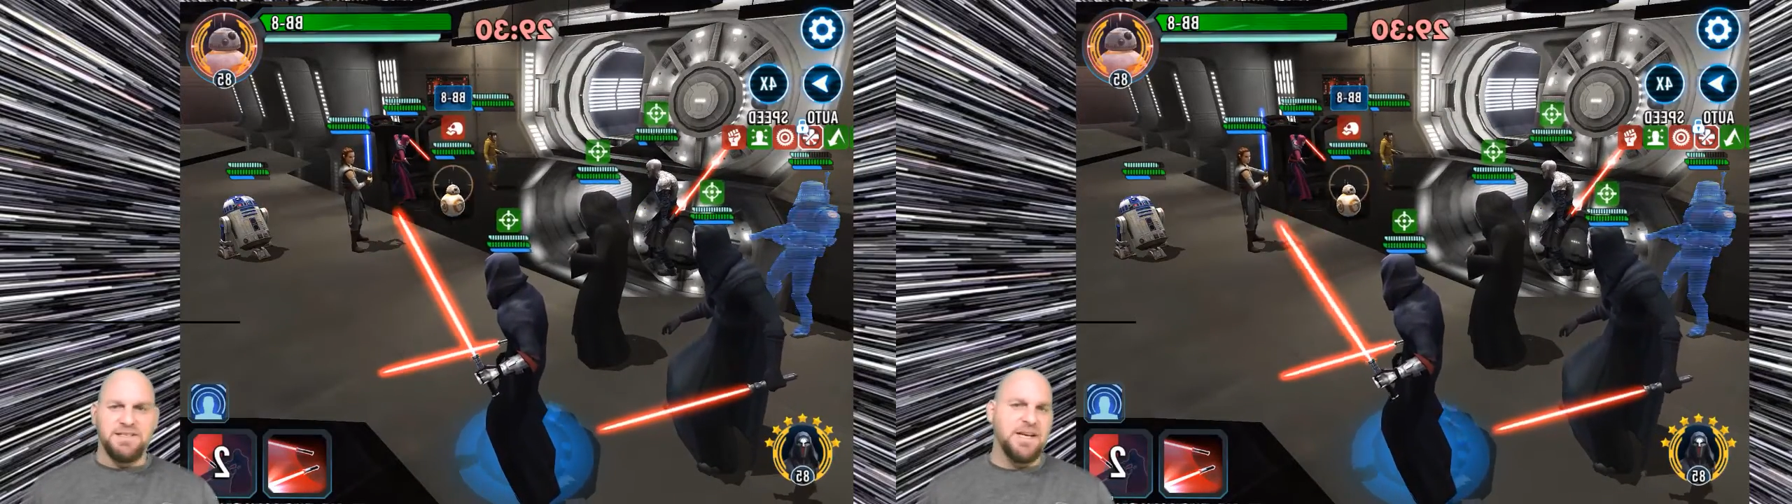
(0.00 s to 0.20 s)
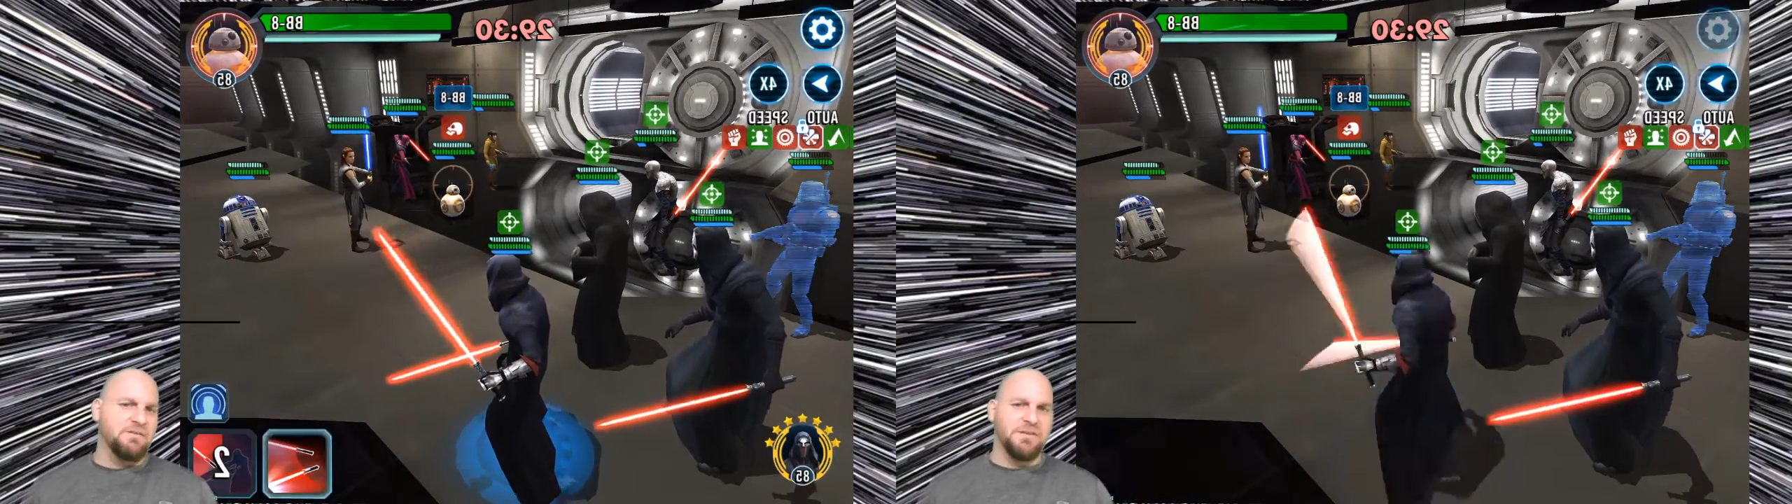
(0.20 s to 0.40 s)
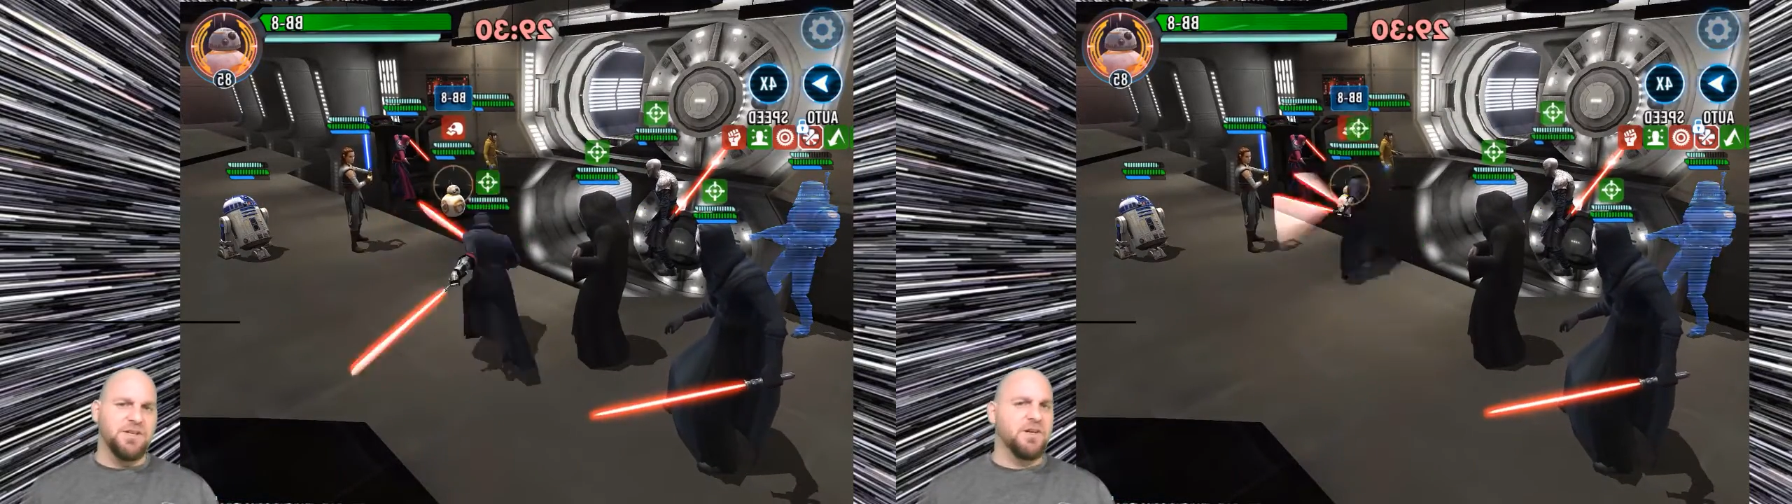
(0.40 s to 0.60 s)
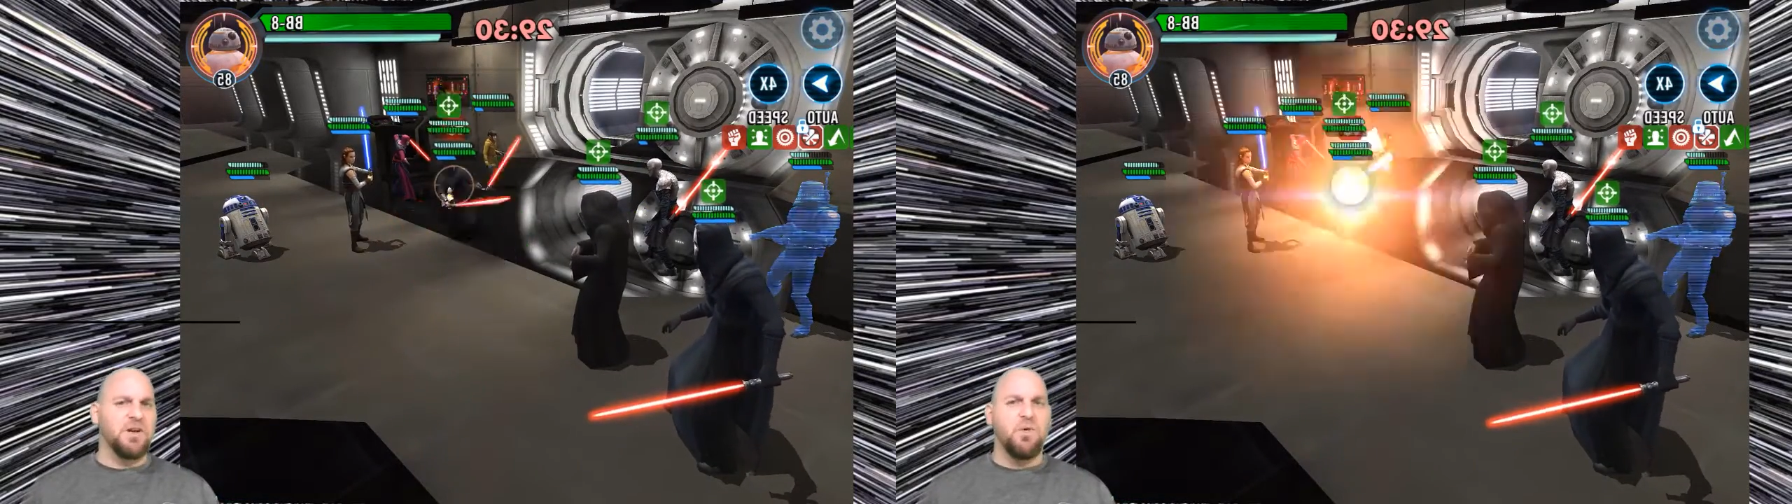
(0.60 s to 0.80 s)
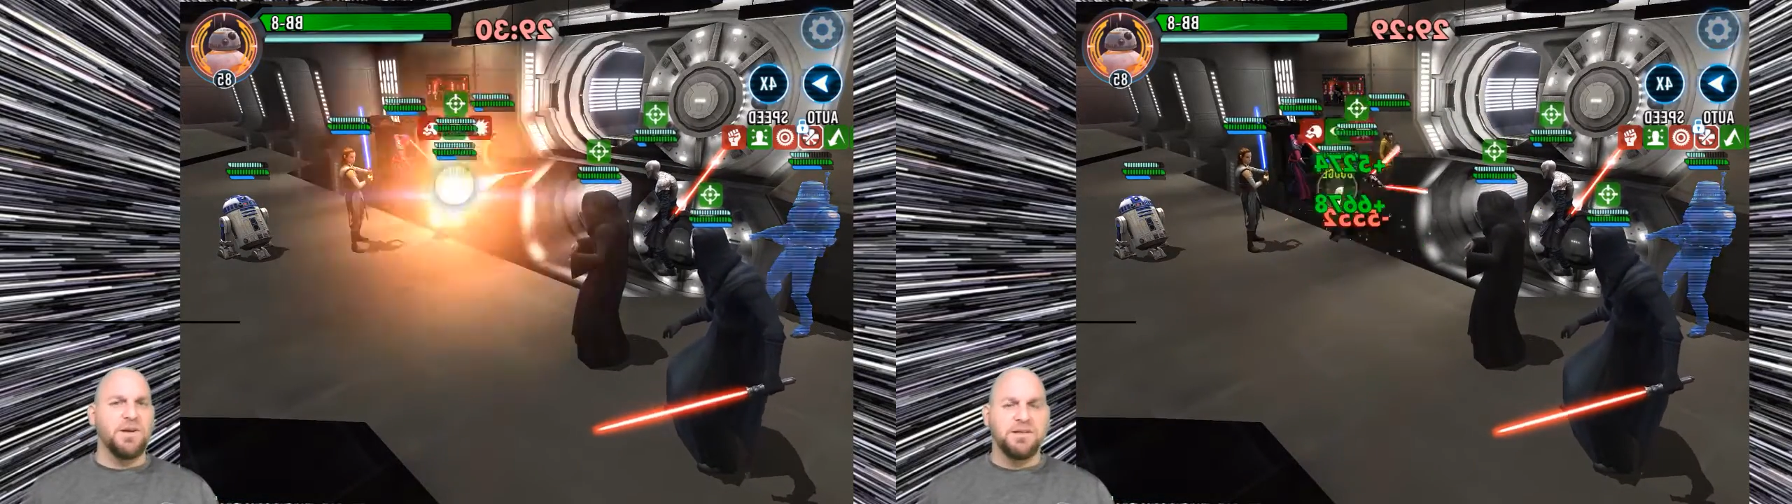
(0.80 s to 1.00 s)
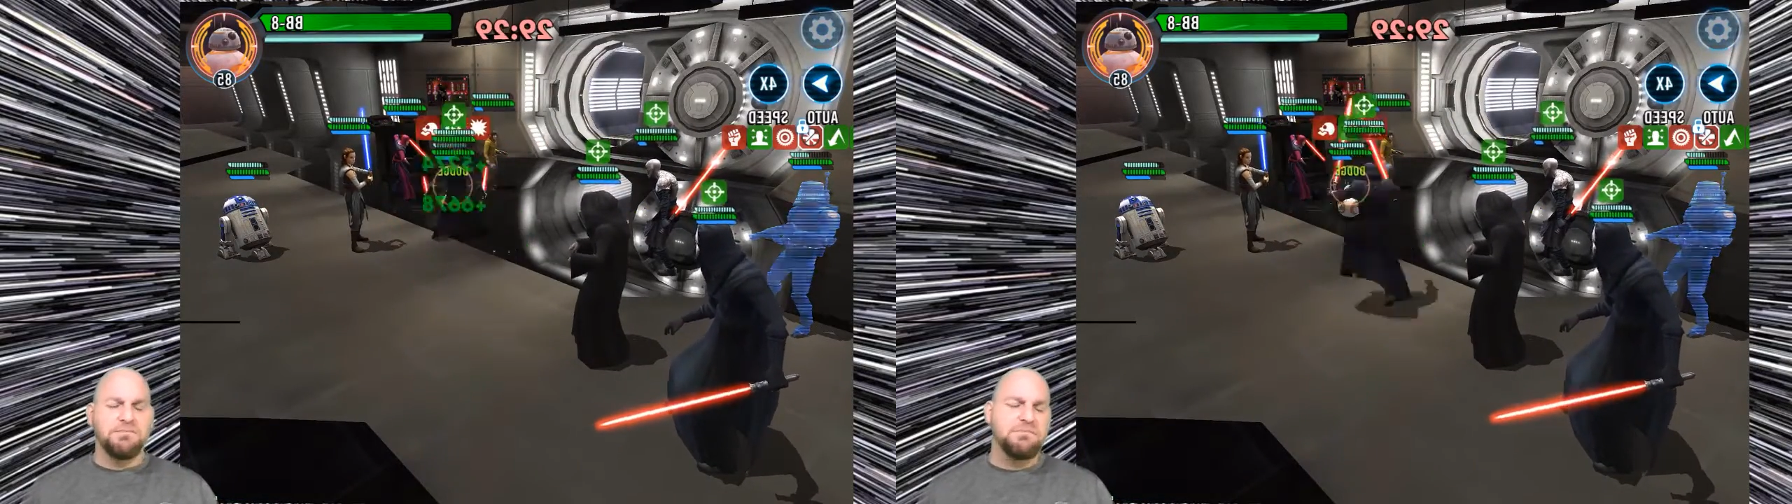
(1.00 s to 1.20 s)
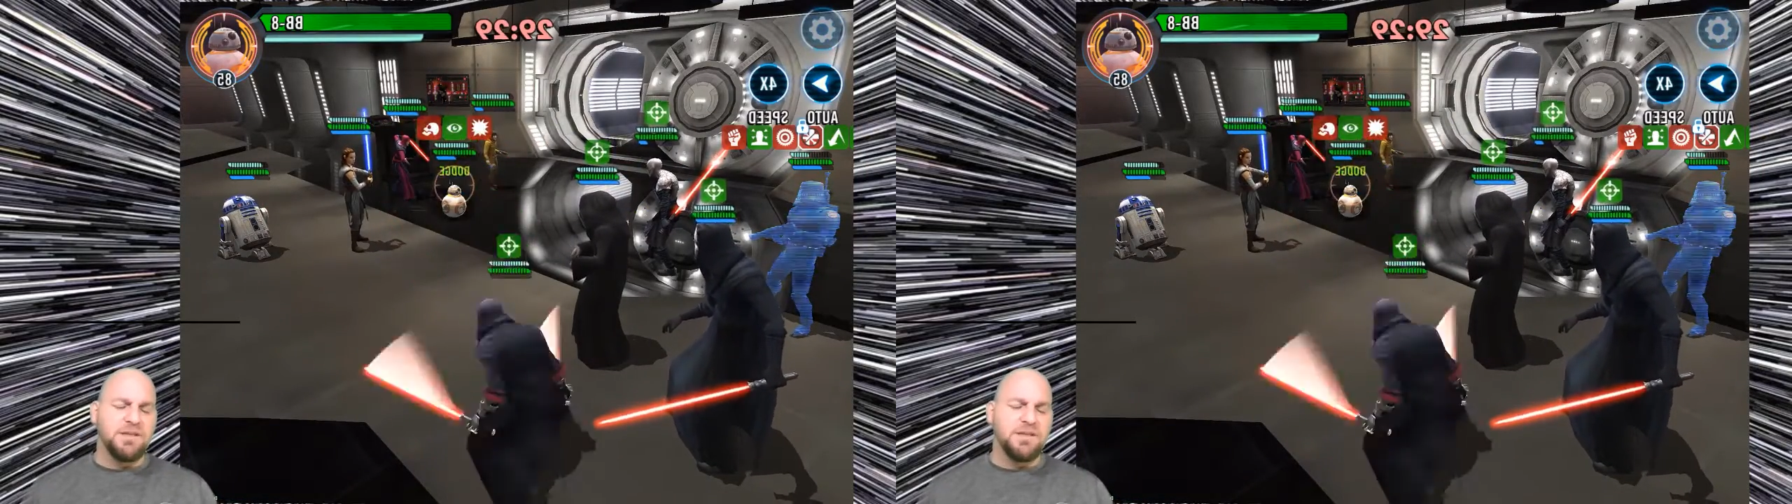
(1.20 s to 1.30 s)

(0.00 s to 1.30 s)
down, you're going to want her.